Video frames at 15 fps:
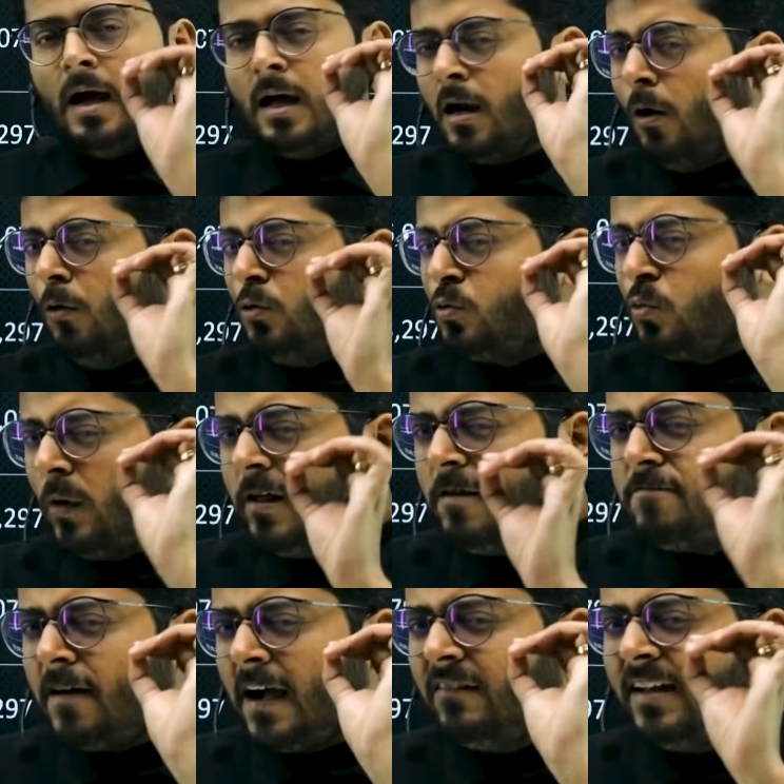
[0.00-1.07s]
Around
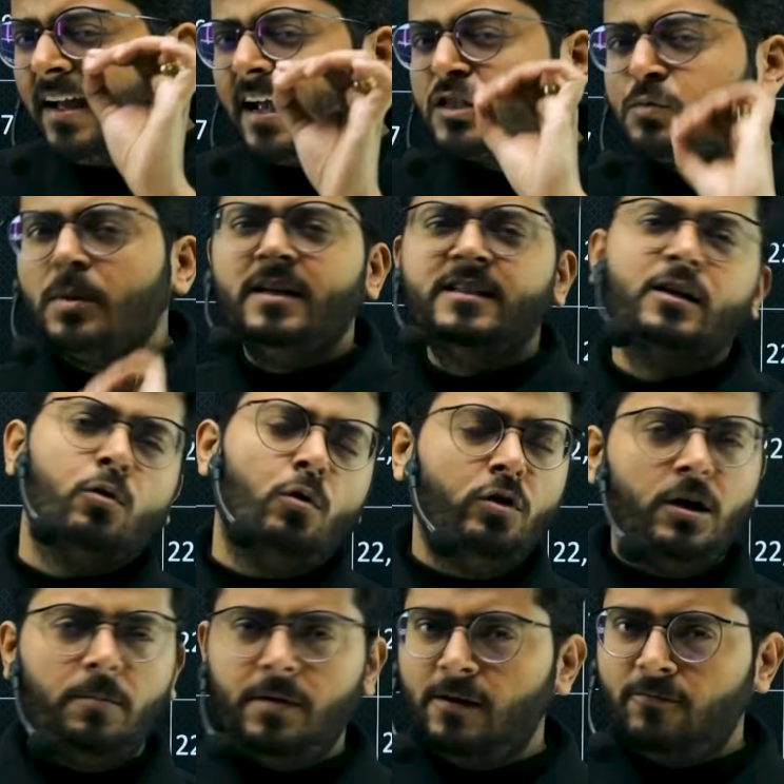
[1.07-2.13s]
25 lakh aspirants are going to
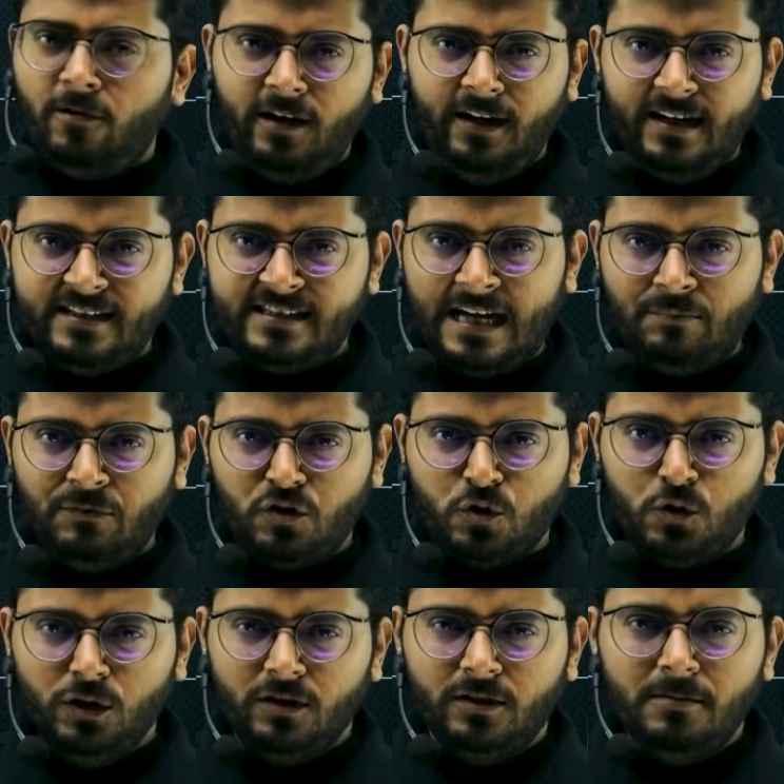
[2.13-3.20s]
appear for NEET exam this
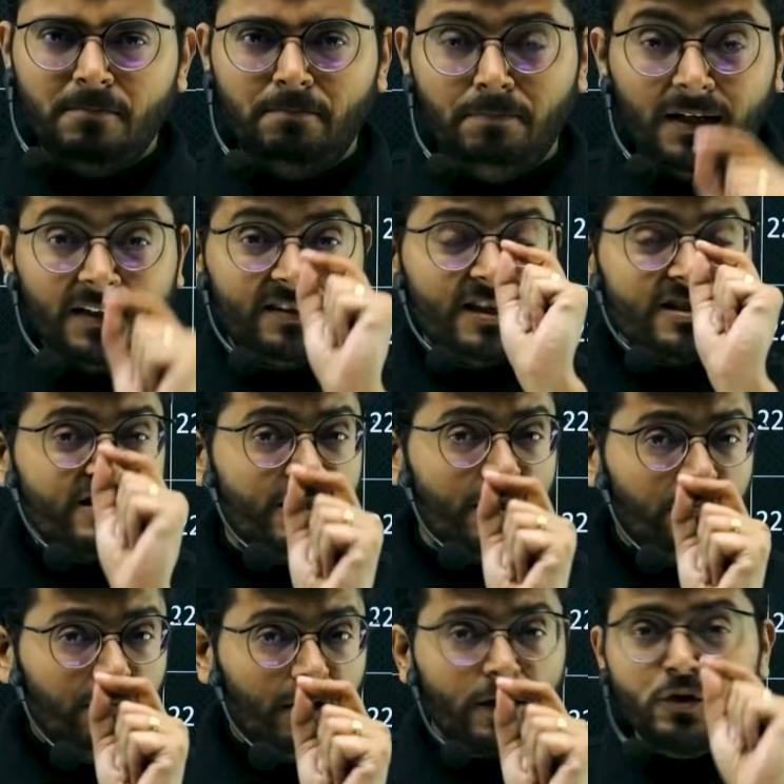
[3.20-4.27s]
year, but this
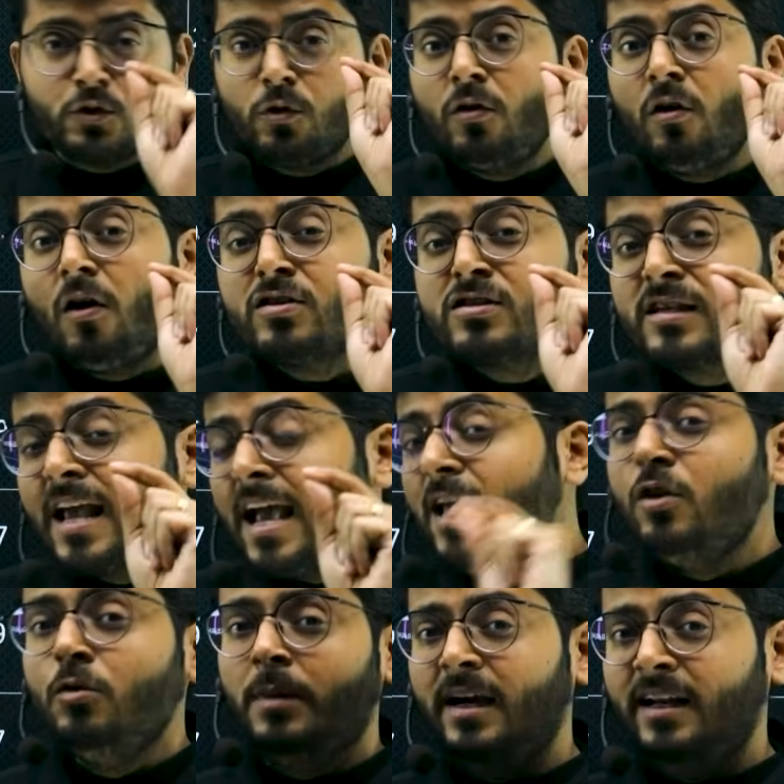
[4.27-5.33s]
number should not scare
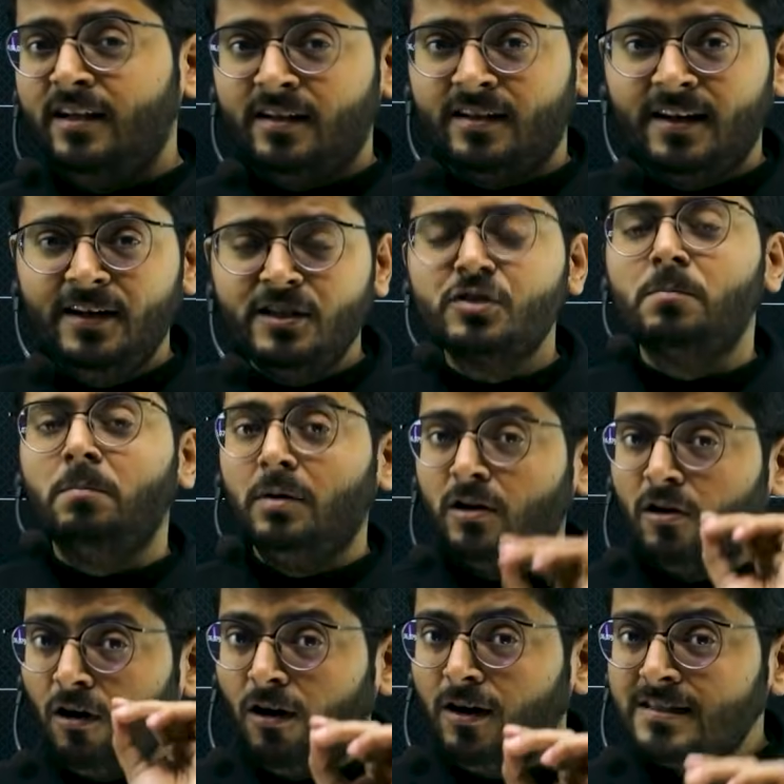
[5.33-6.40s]
you my dear kids
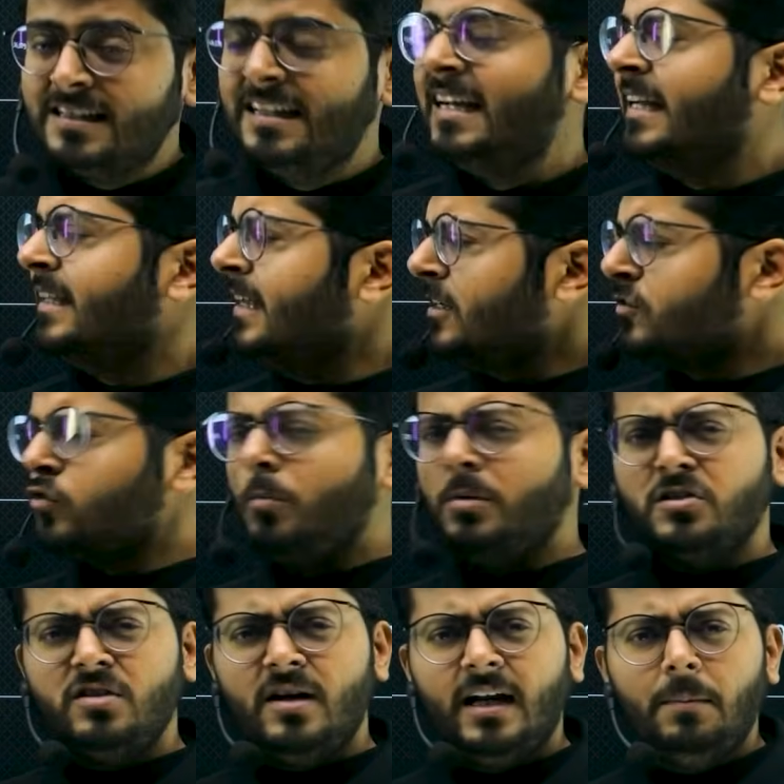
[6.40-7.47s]
because there is so much
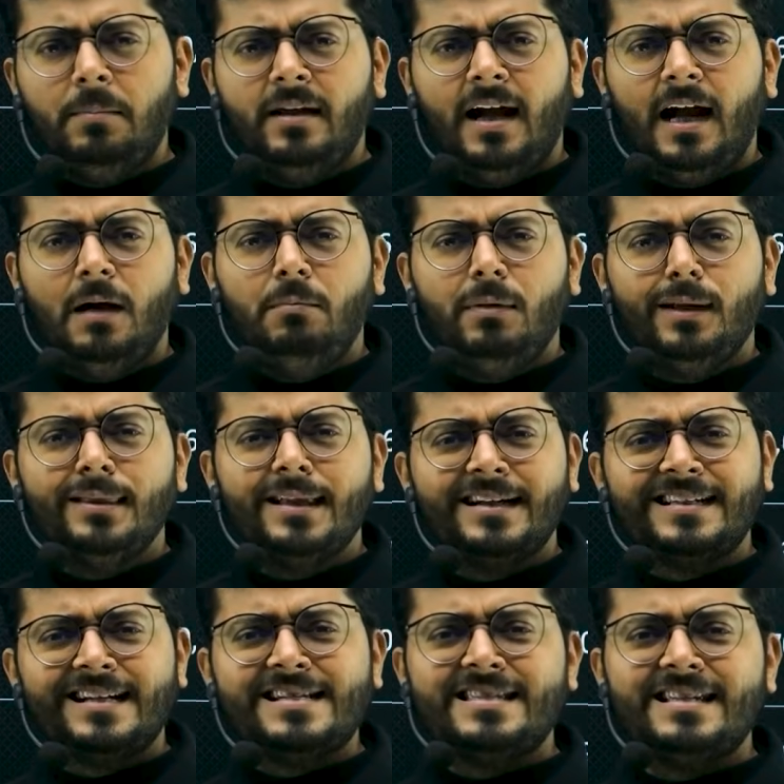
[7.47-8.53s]
data behind me that
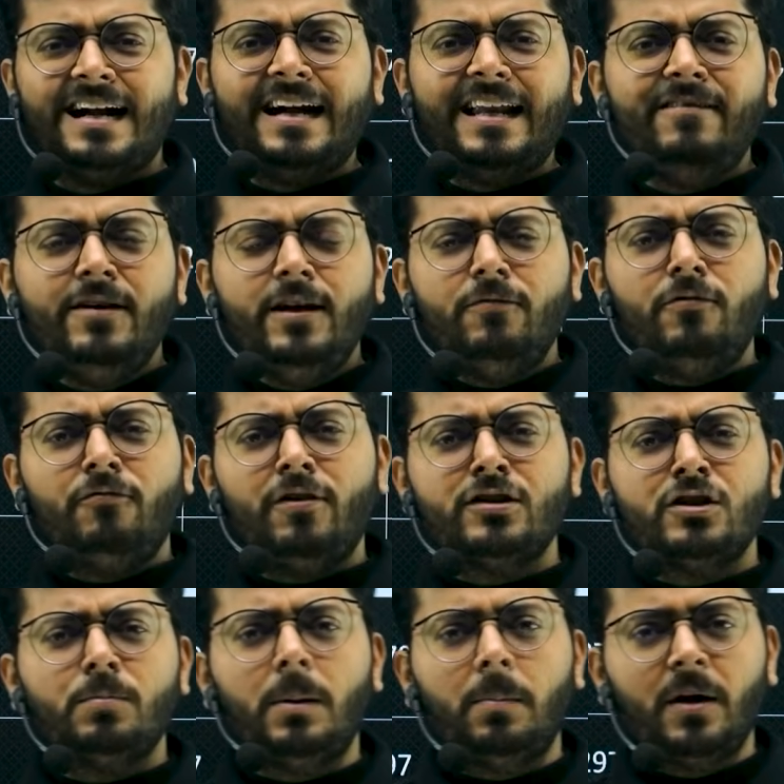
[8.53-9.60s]
tells that even if you fix your
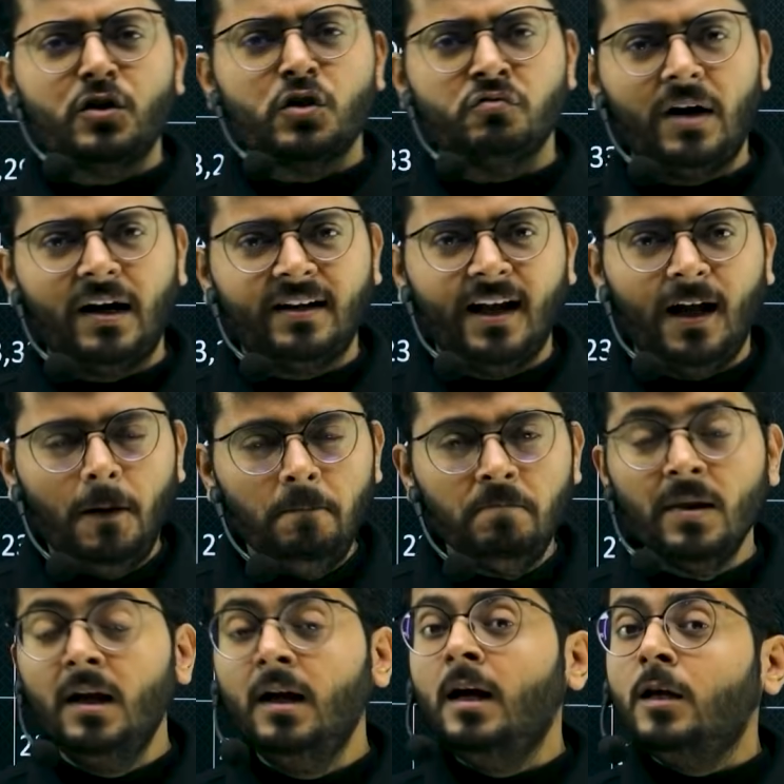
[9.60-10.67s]
preparation right now,
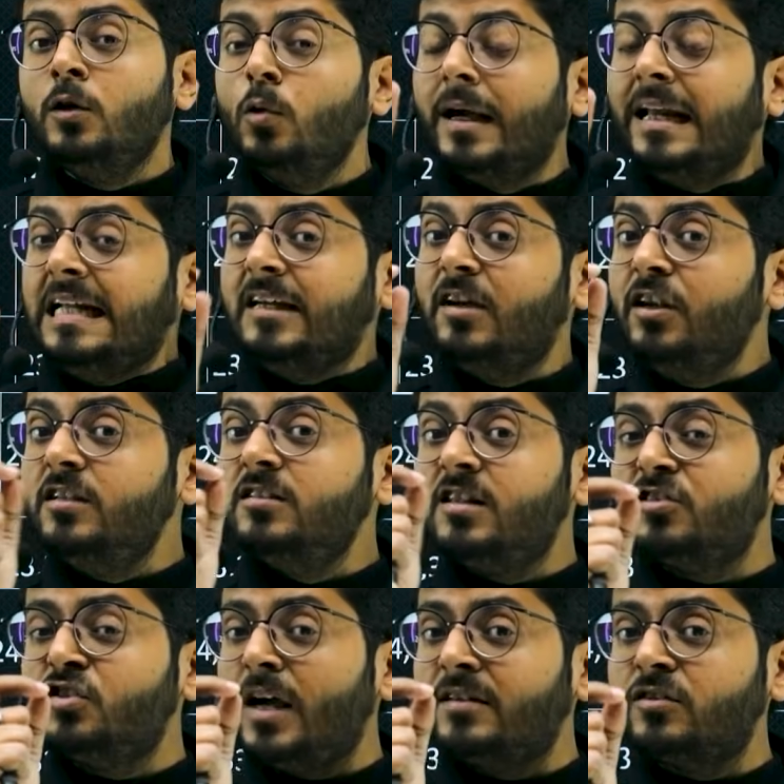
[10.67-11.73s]
you can increase the
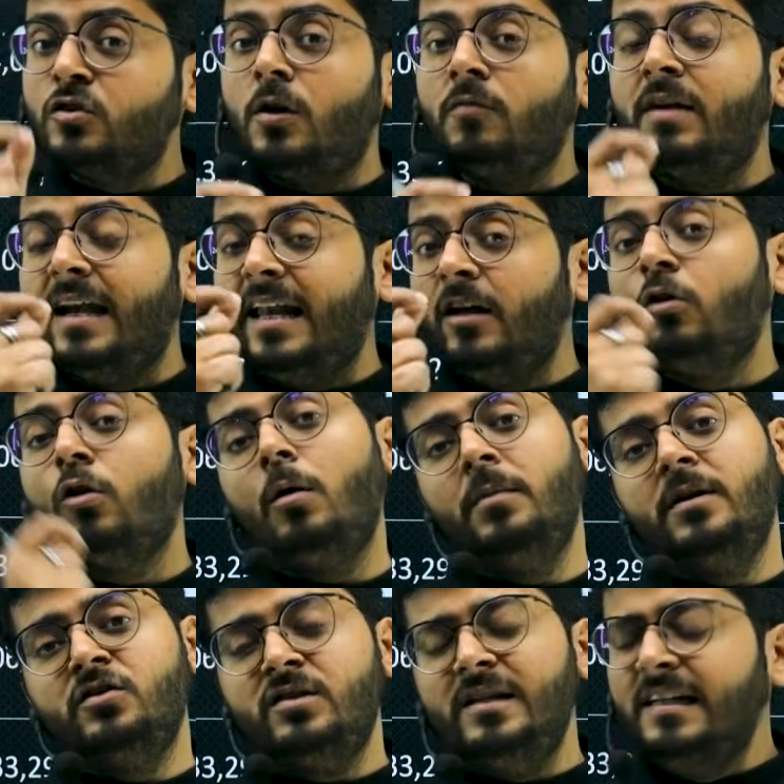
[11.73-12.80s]
chances of getting a government
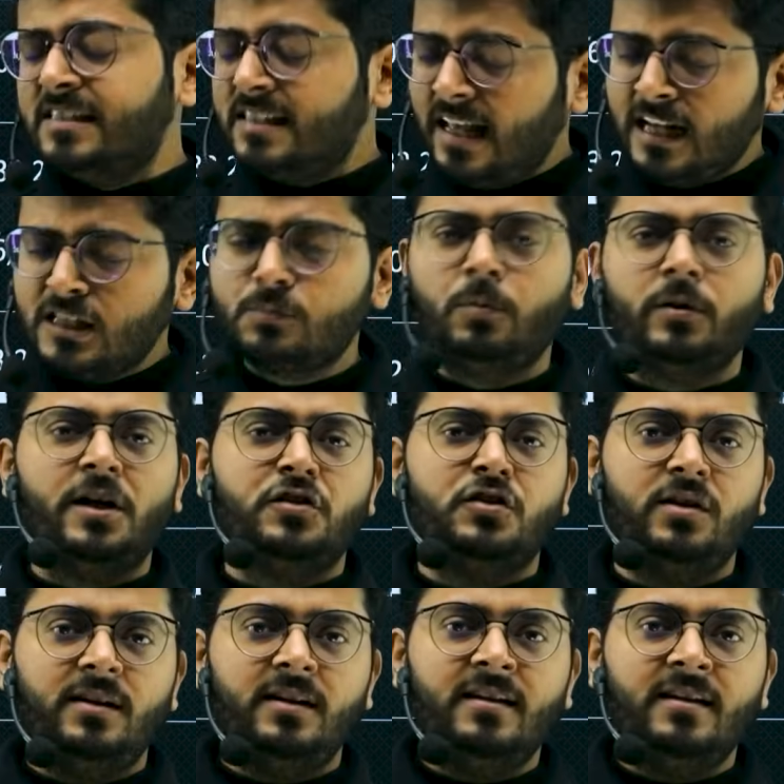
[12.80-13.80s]
seats exponentially.